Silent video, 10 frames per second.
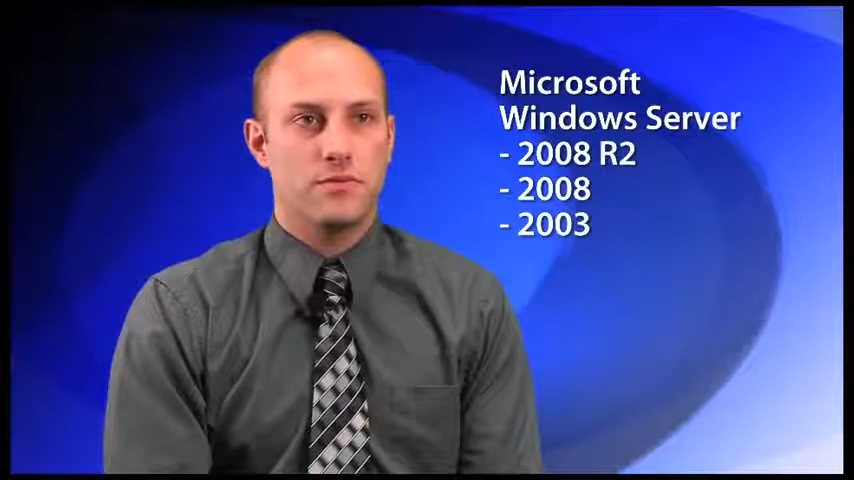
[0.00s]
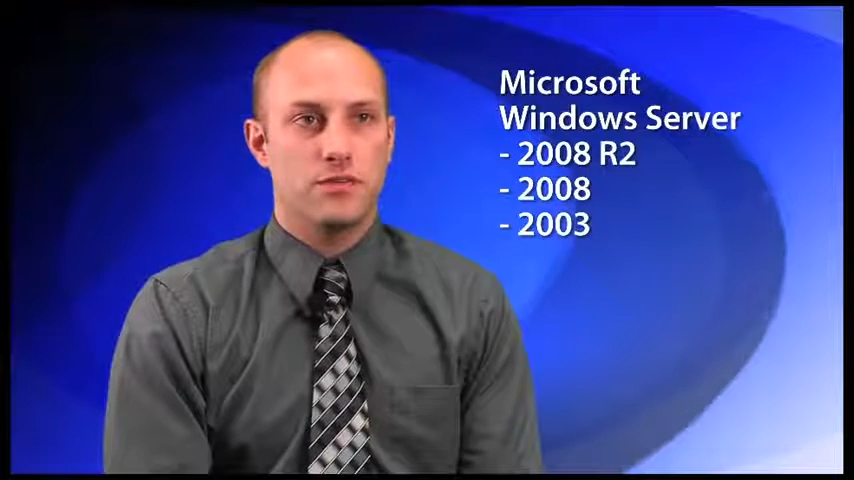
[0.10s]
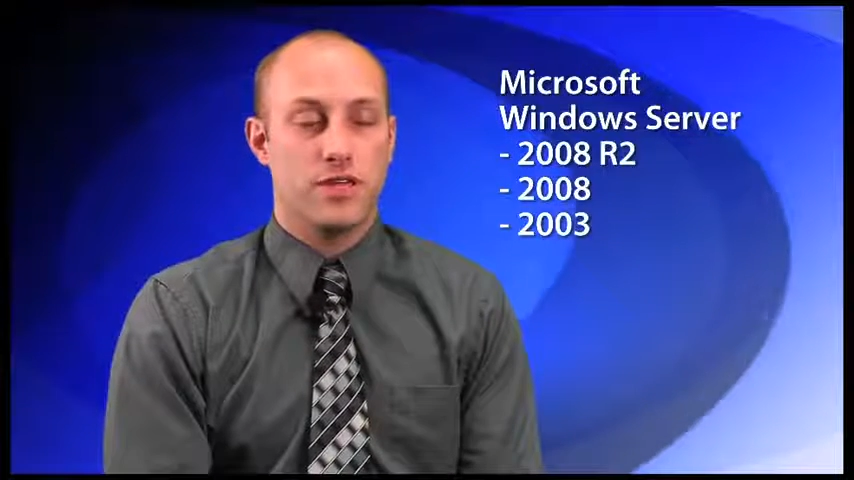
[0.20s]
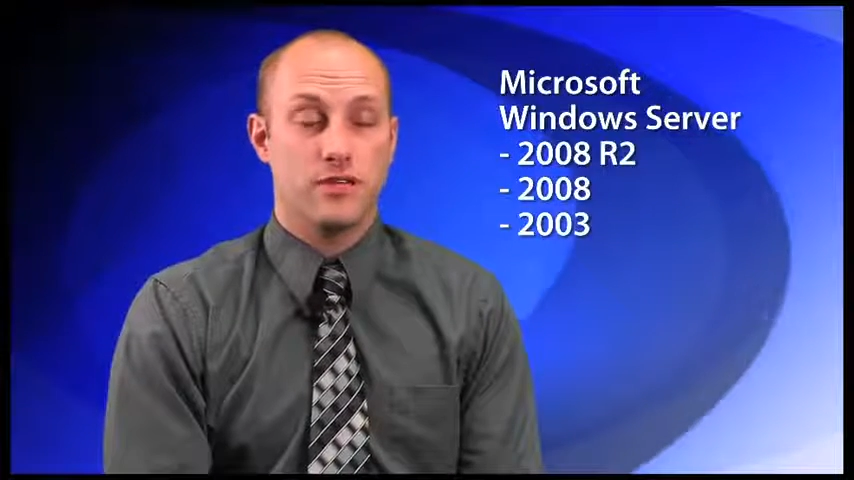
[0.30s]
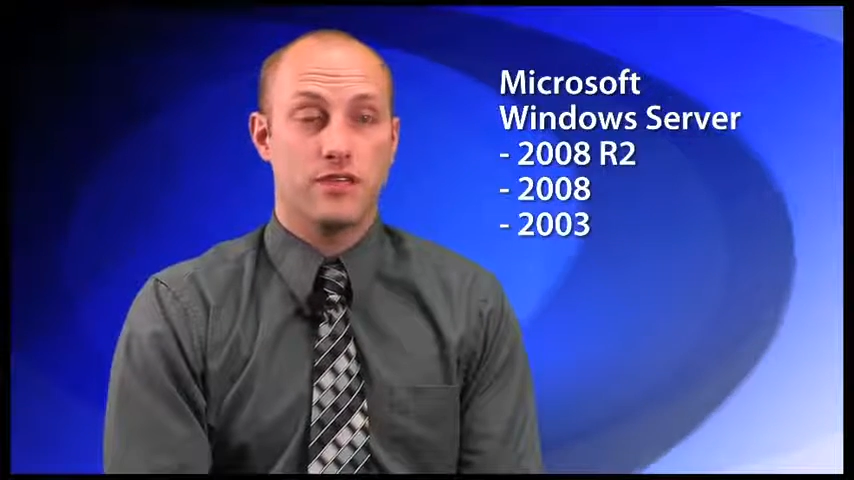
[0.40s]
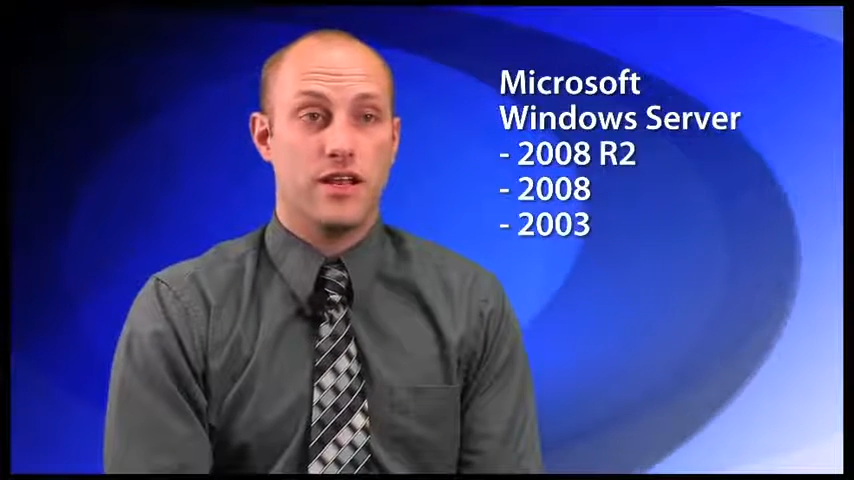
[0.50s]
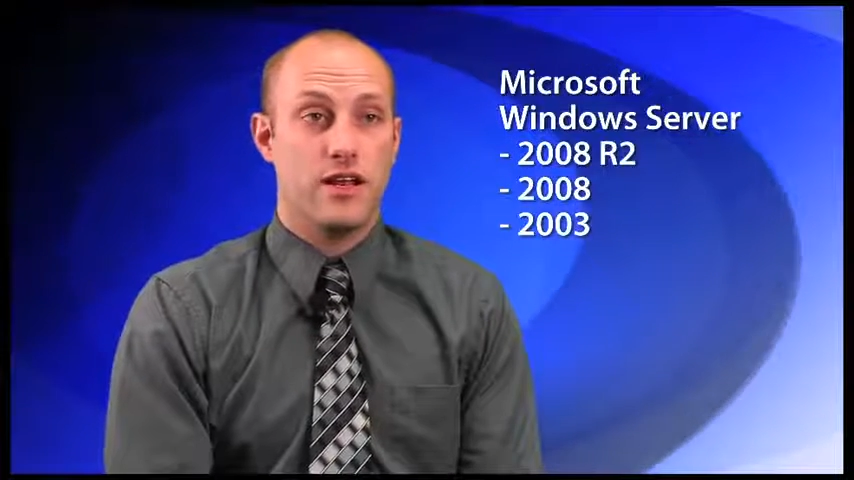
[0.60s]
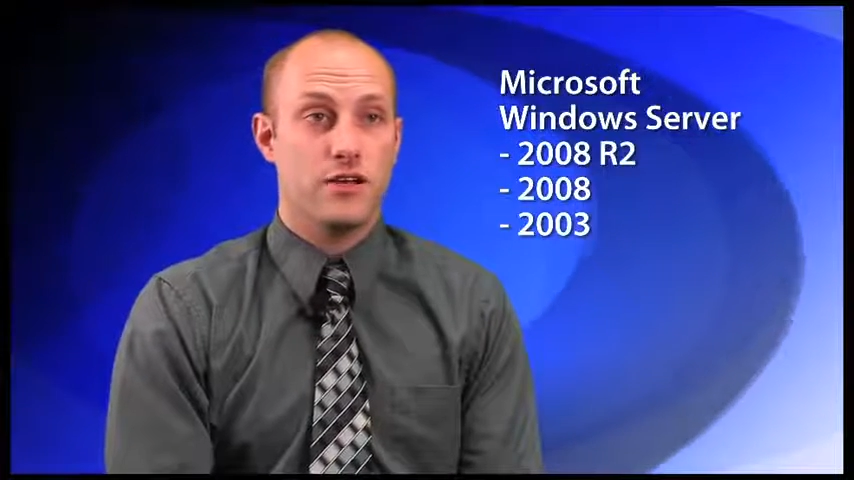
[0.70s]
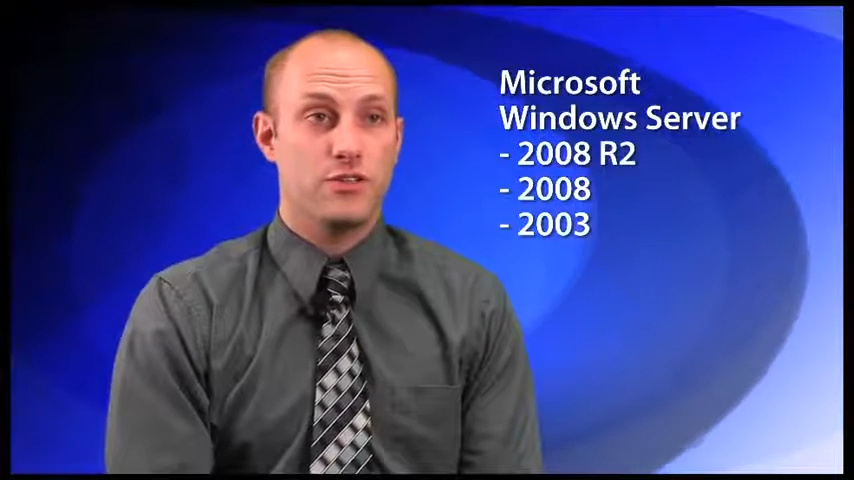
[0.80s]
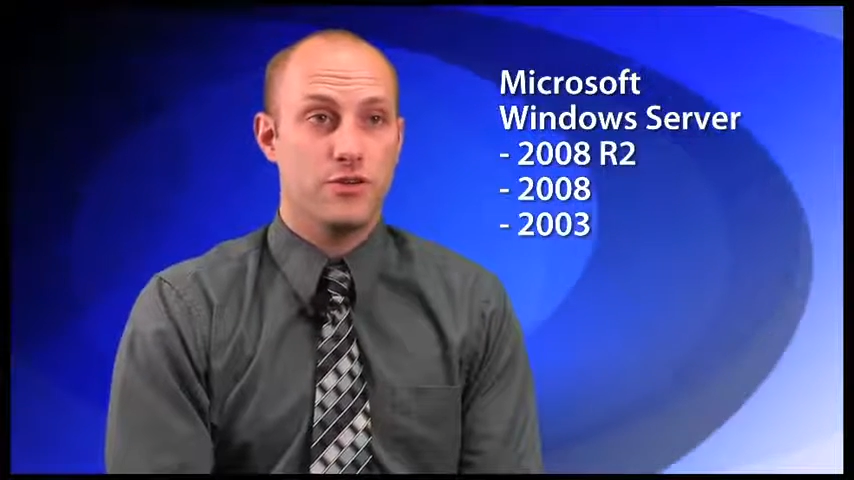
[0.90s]
2008
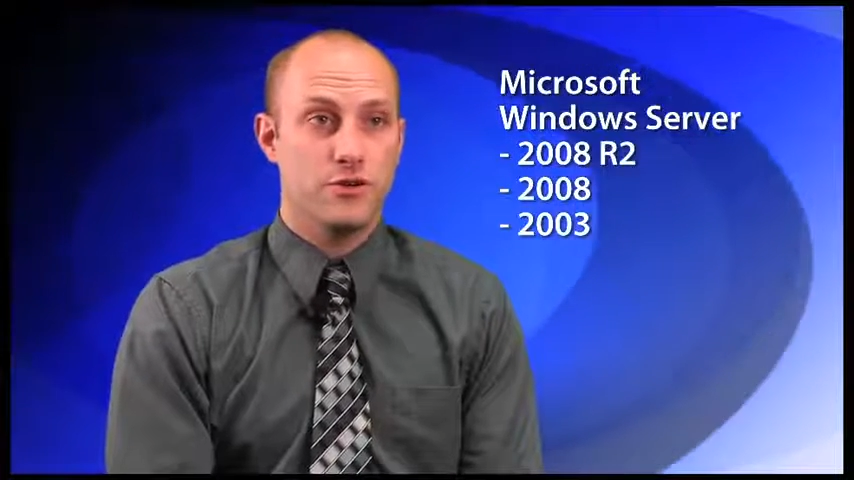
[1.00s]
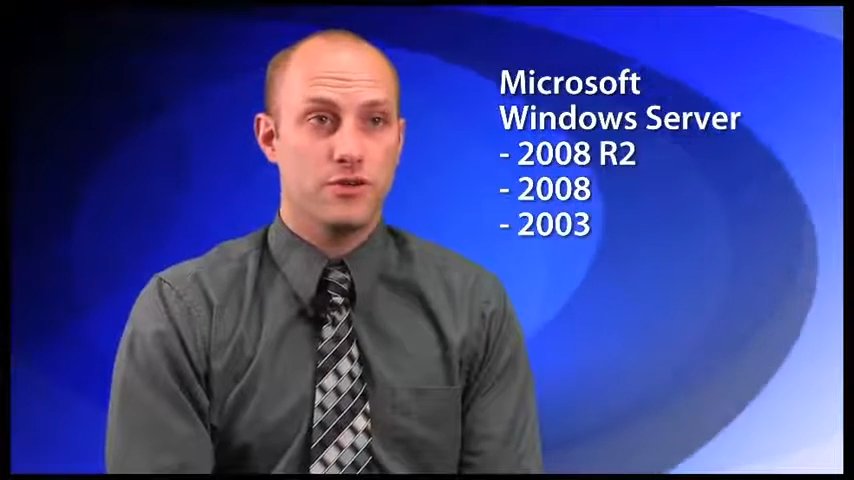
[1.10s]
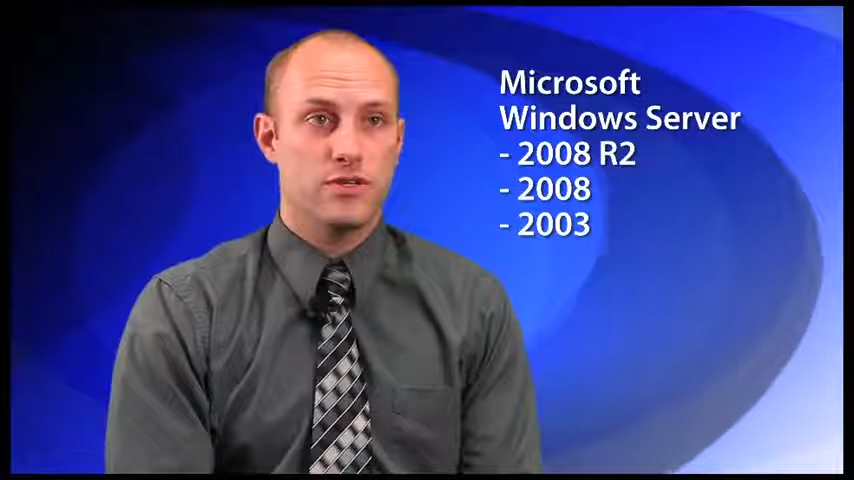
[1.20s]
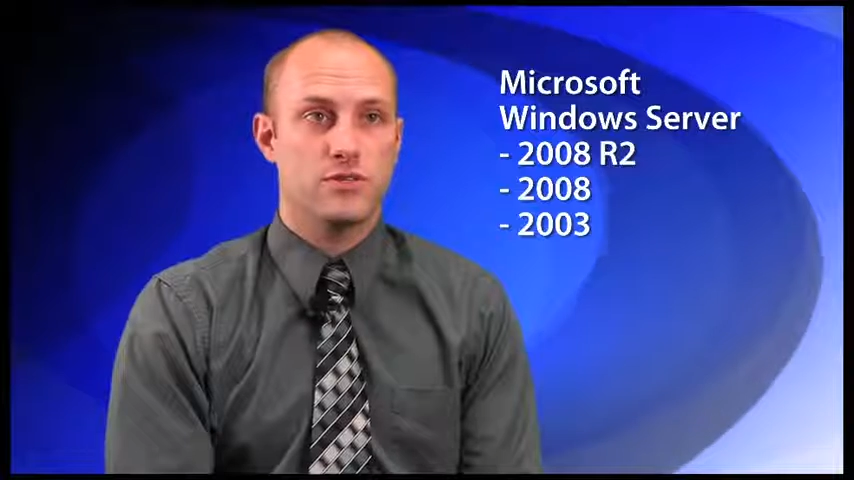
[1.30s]
R2